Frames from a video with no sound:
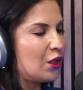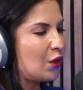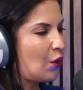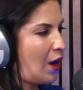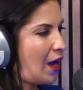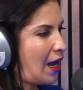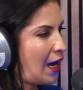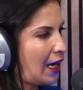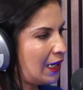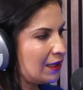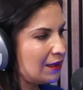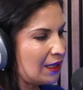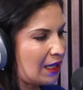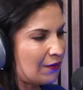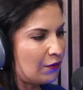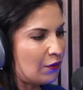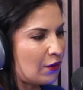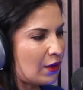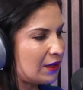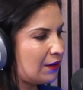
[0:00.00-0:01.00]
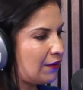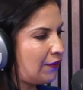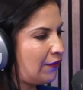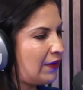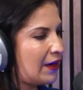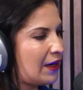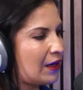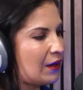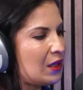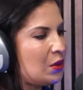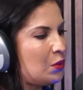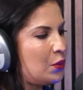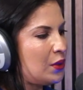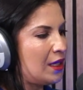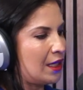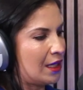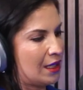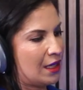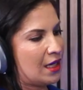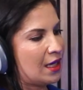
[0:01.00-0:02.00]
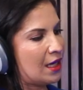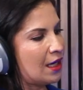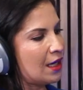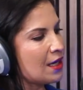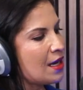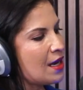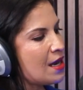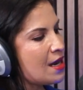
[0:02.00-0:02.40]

high level at the very beginning.